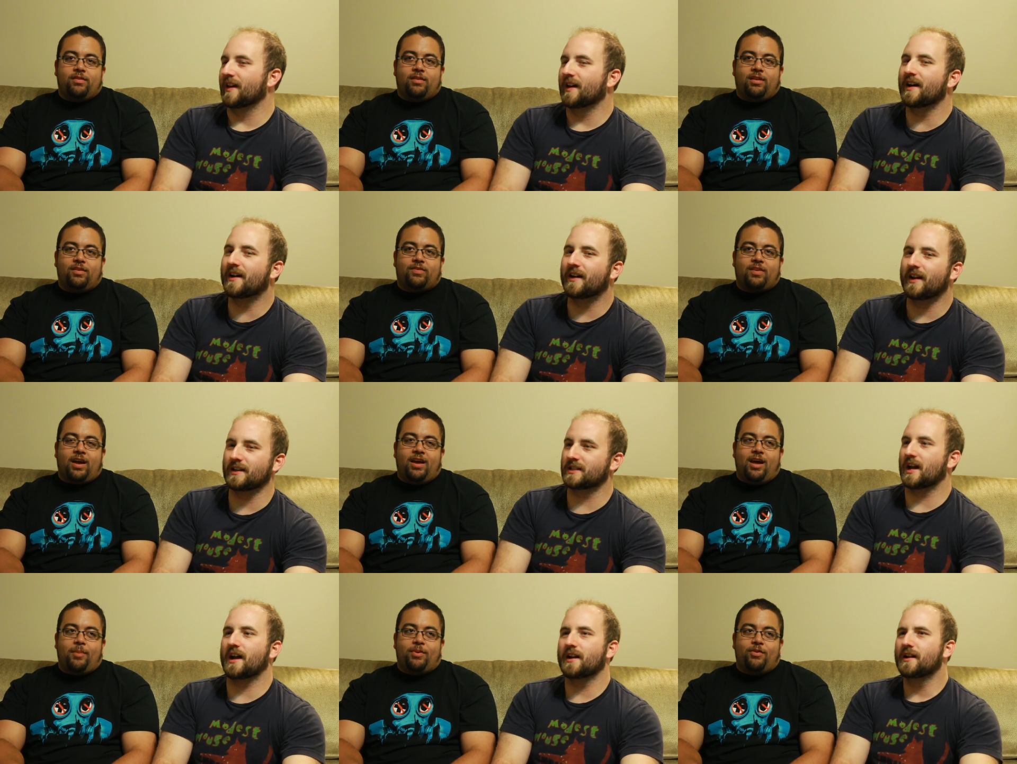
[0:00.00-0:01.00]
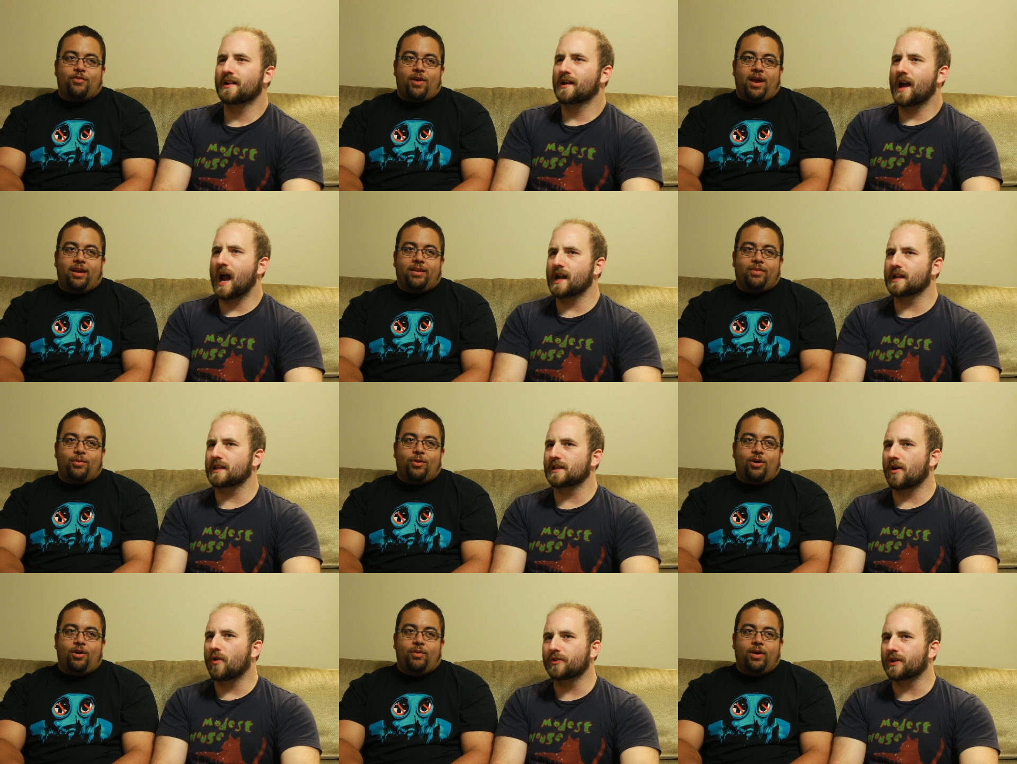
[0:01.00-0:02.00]
Speaker 1: Yeah, and he's tied up and dragged through the
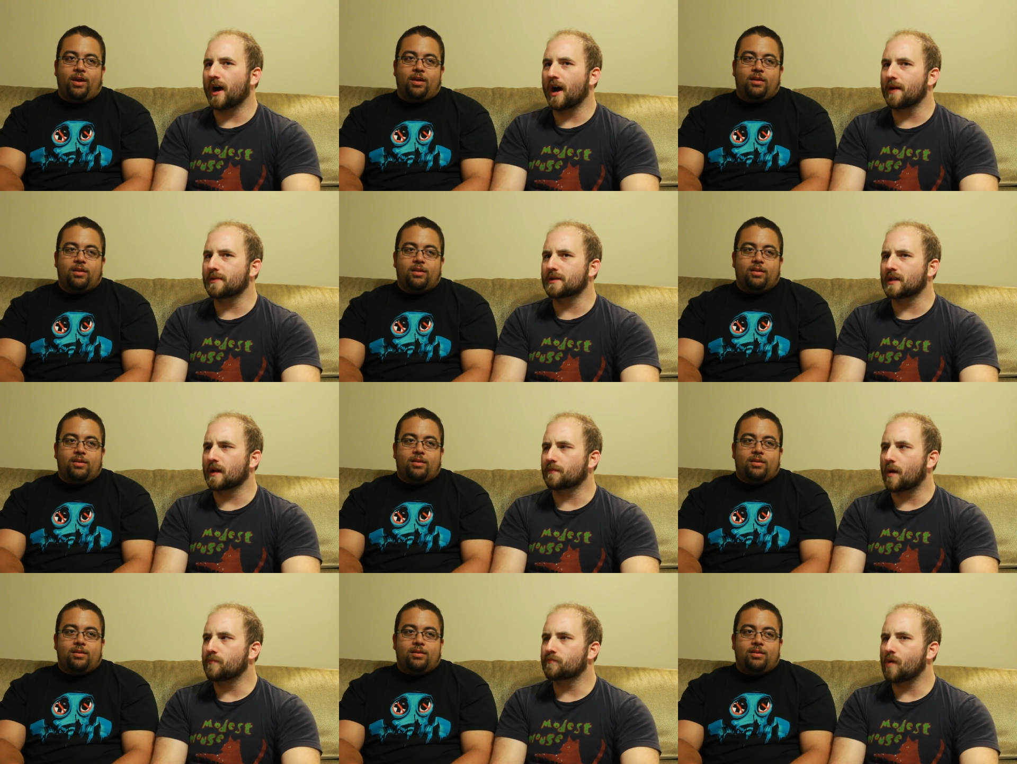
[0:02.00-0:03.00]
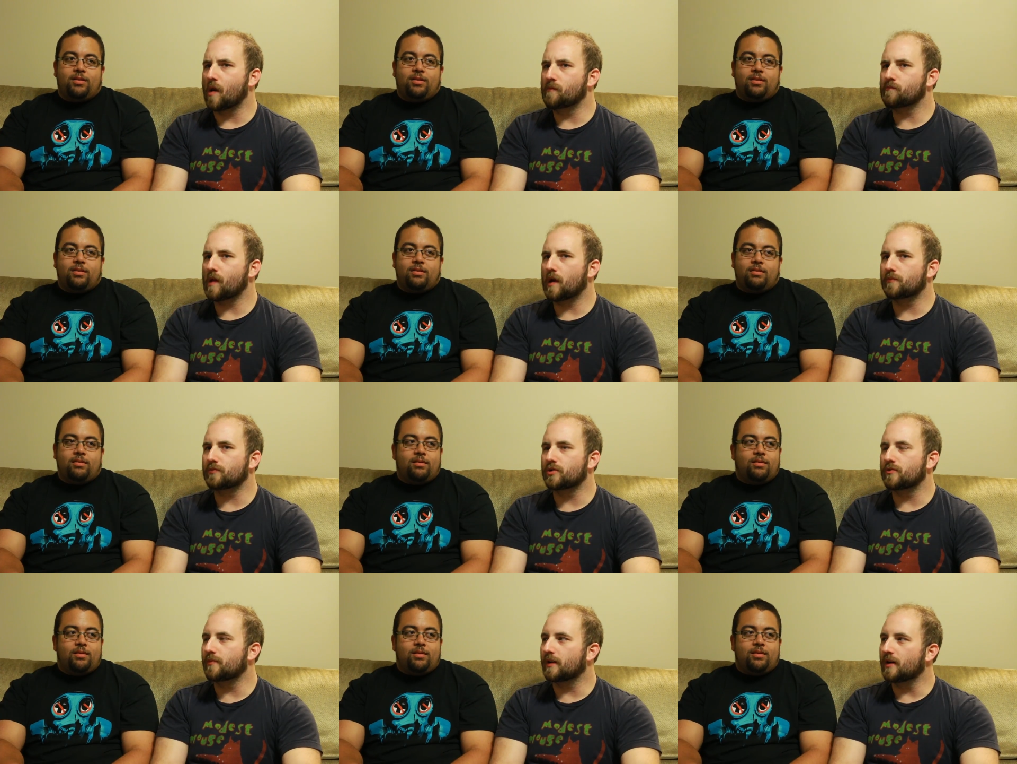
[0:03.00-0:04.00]
hallway. Whole time he's like, I'm
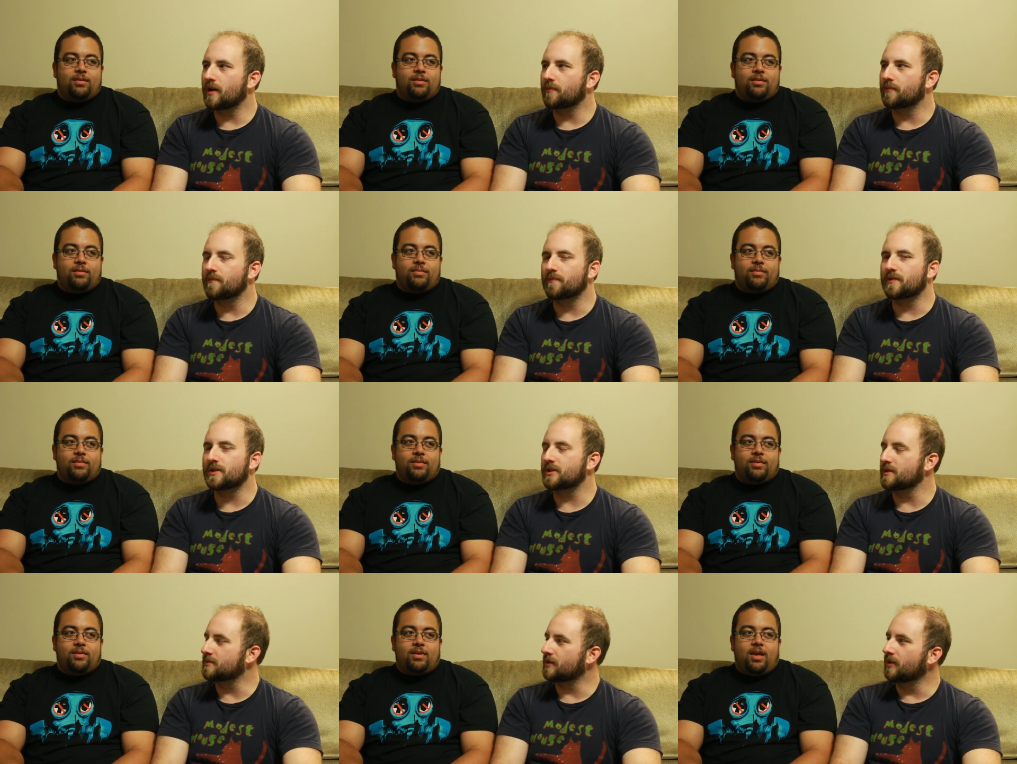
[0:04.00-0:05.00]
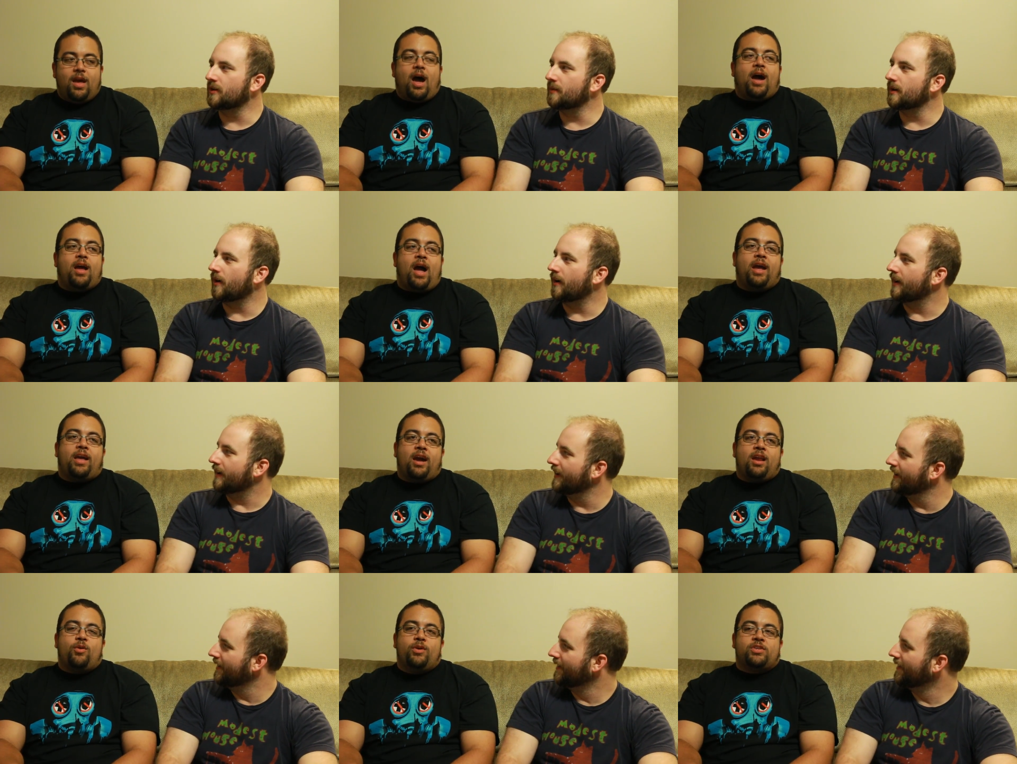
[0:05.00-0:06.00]
chewing my gum. This seems a little
Speaker 2: bit odd. I
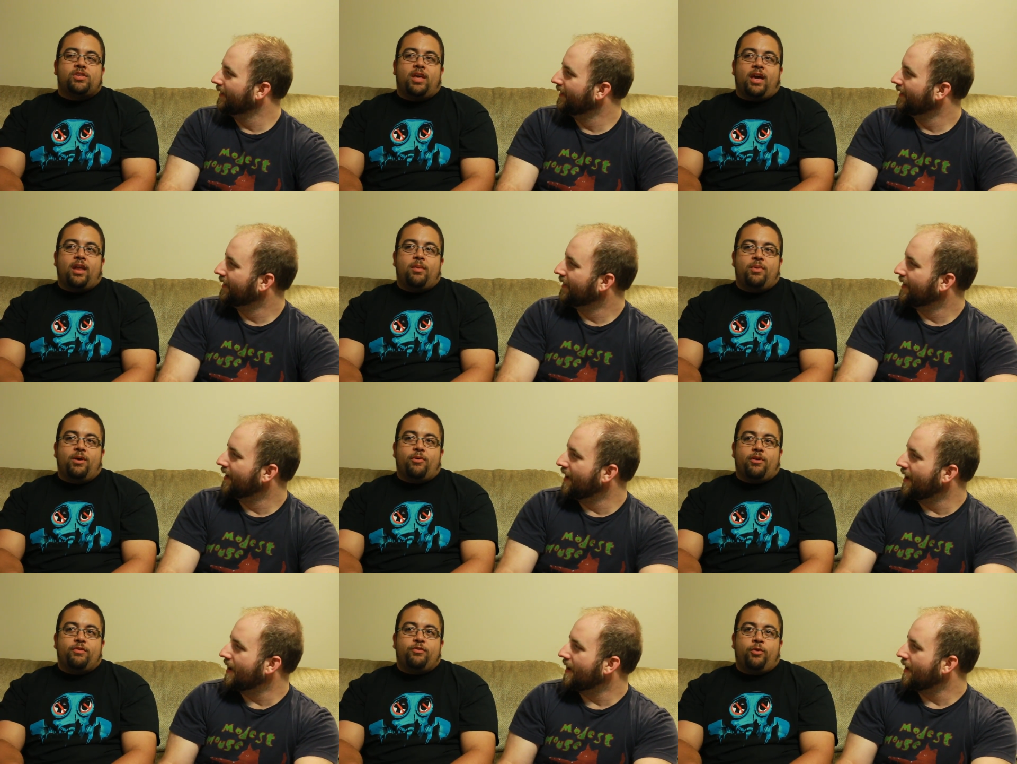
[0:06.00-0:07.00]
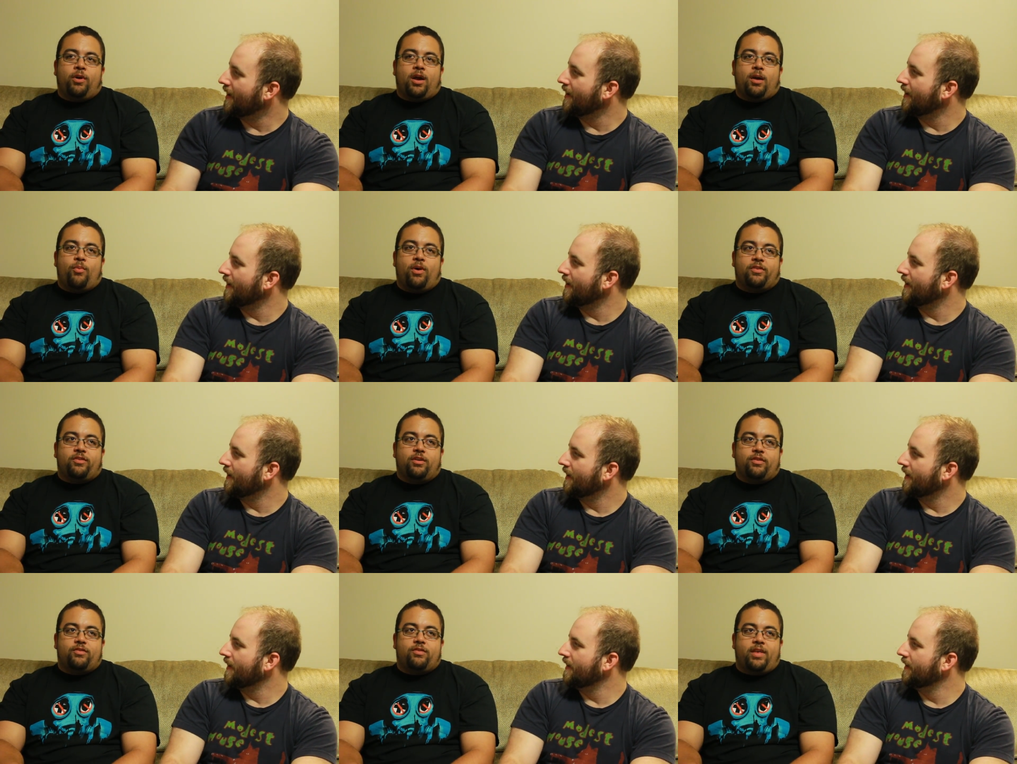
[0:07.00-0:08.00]
kind of wish they had a bit where he's chewing gum while still
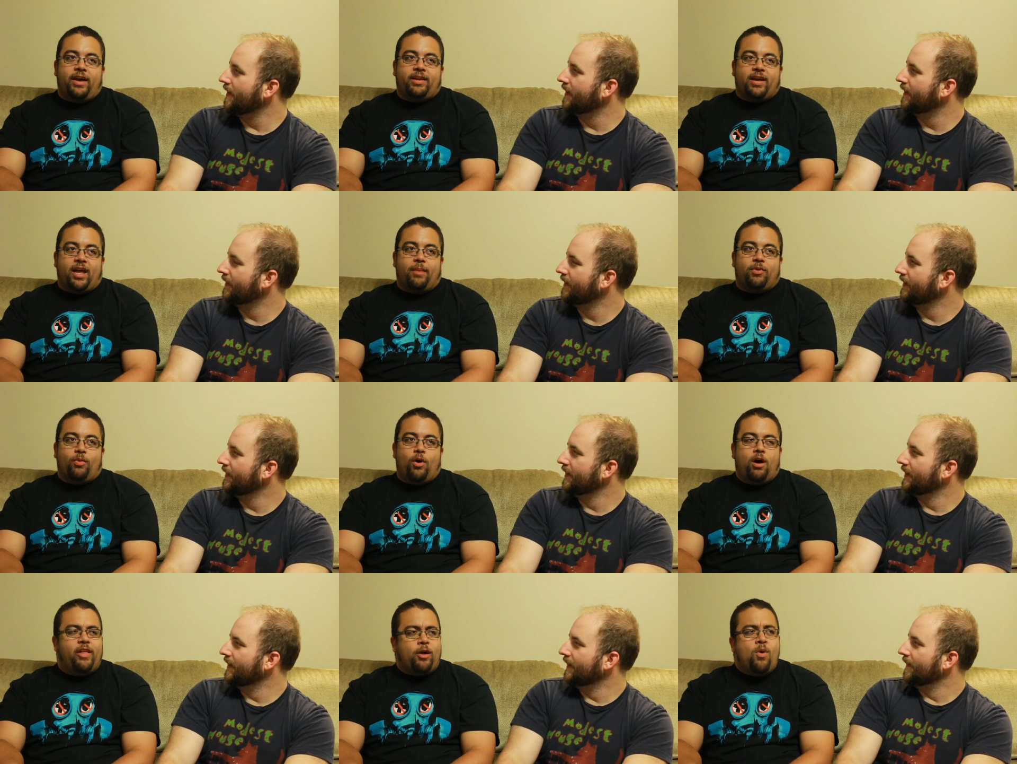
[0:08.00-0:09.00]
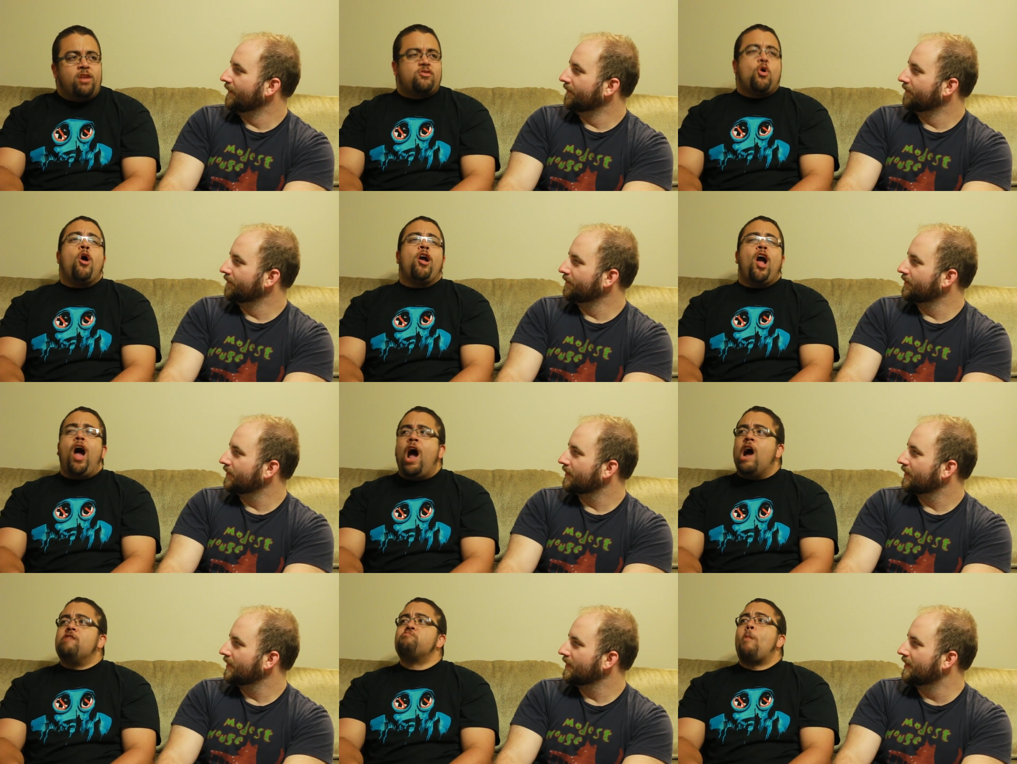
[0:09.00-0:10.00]
like tied up to the wall. Like, what's going
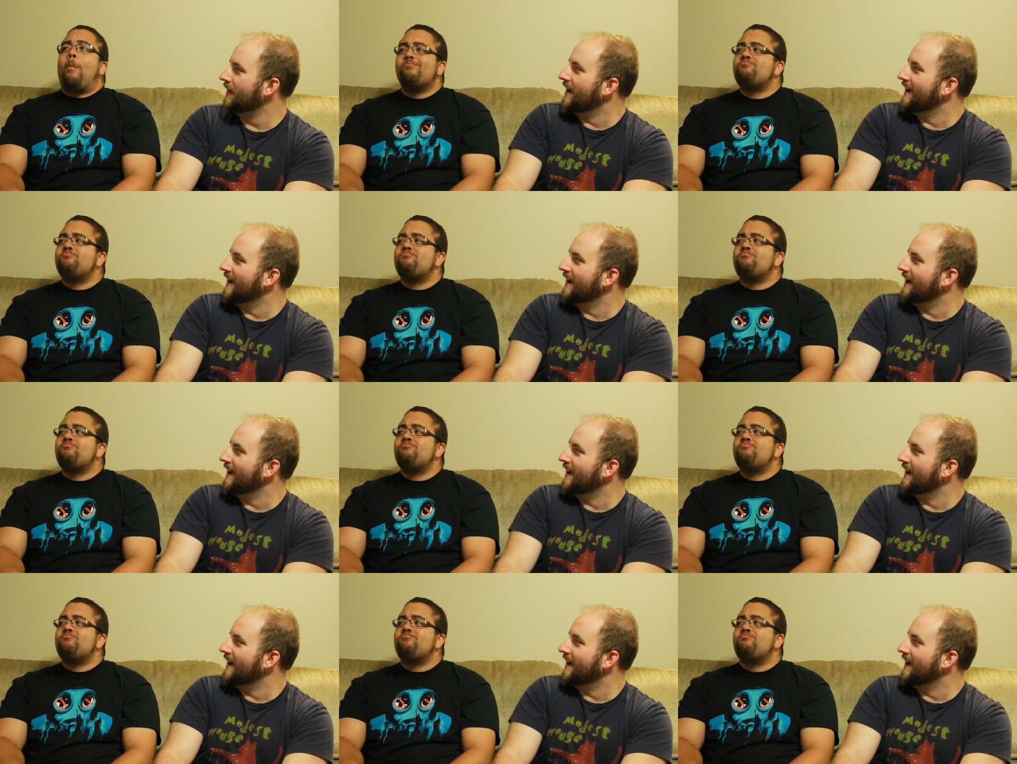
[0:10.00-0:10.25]
on?